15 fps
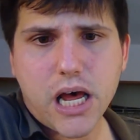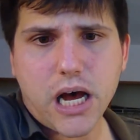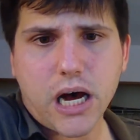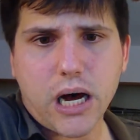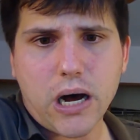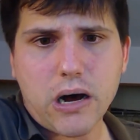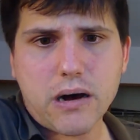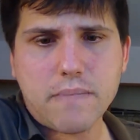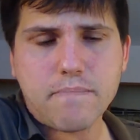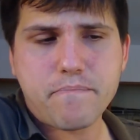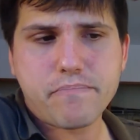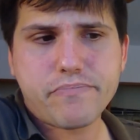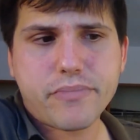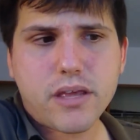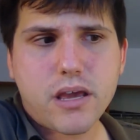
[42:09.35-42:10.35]

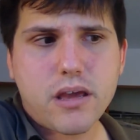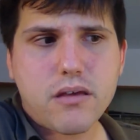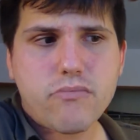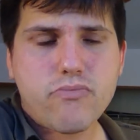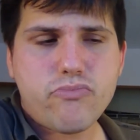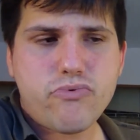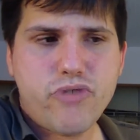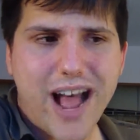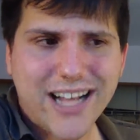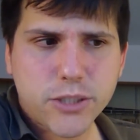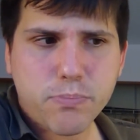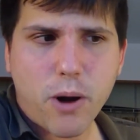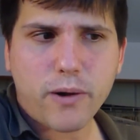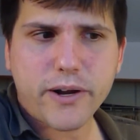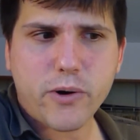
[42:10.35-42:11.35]
Um, that's
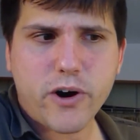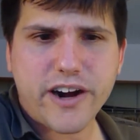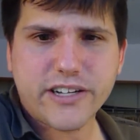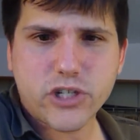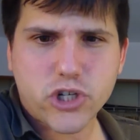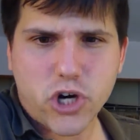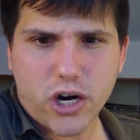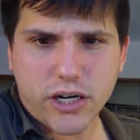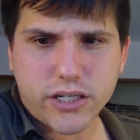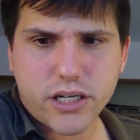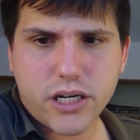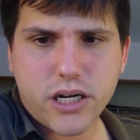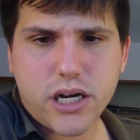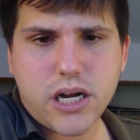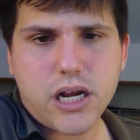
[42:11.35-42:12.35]
probably where I'd start.
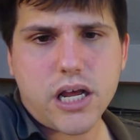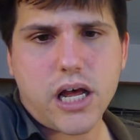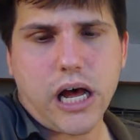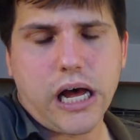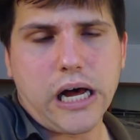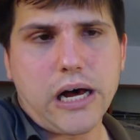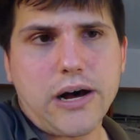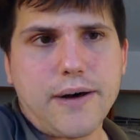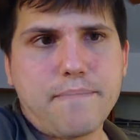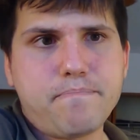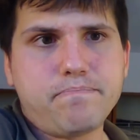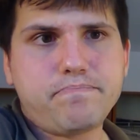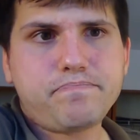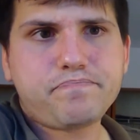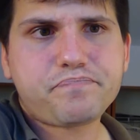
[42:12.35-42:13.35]

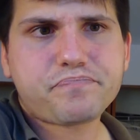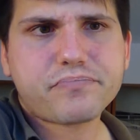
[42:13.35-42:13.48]
Um,